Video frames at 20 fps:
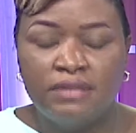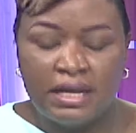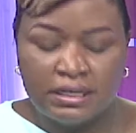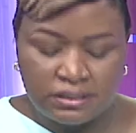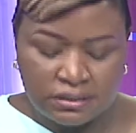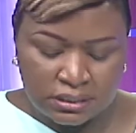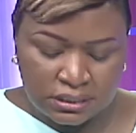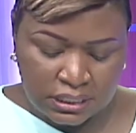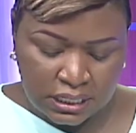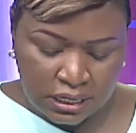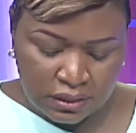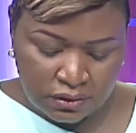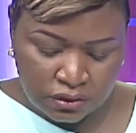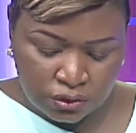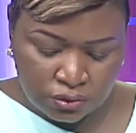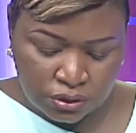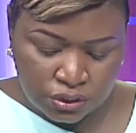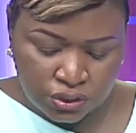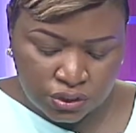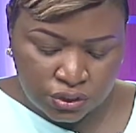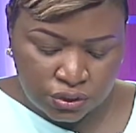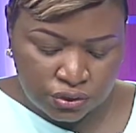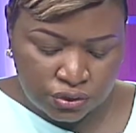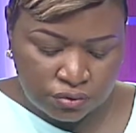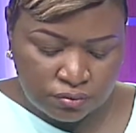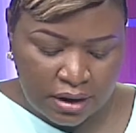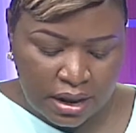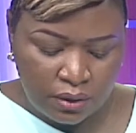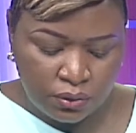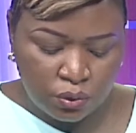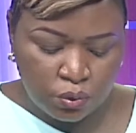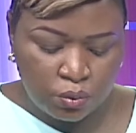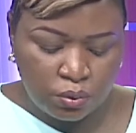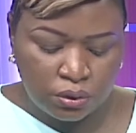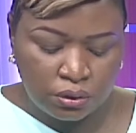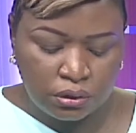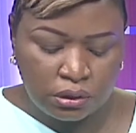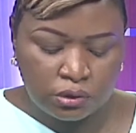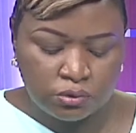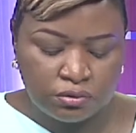That's the day that Christians around the
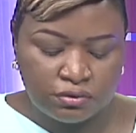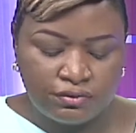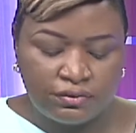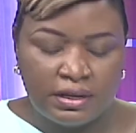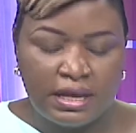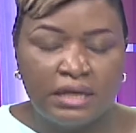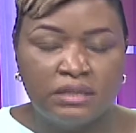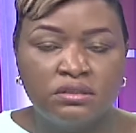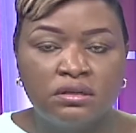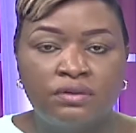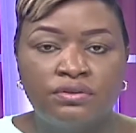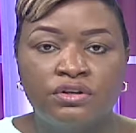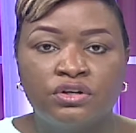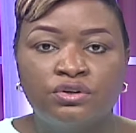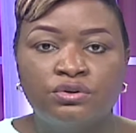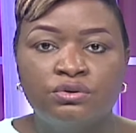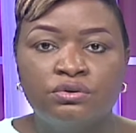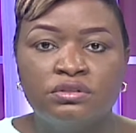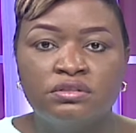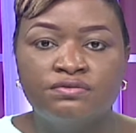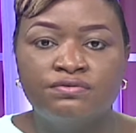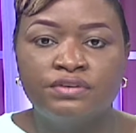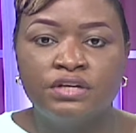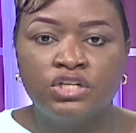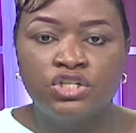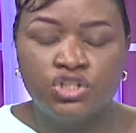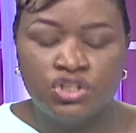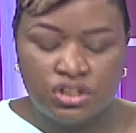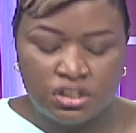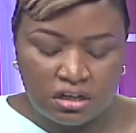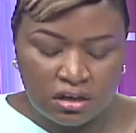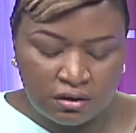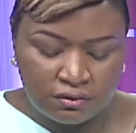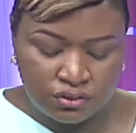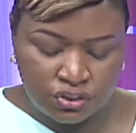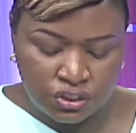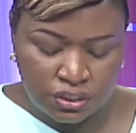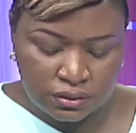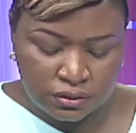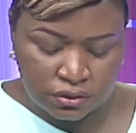world reflect on the crucifixion of
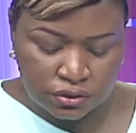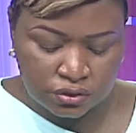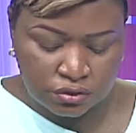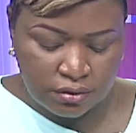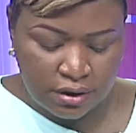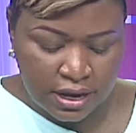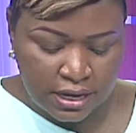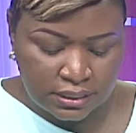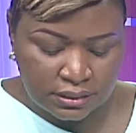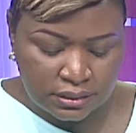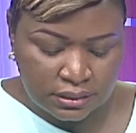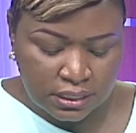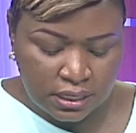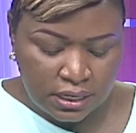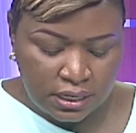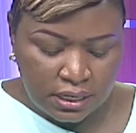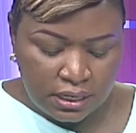Jesus Christ.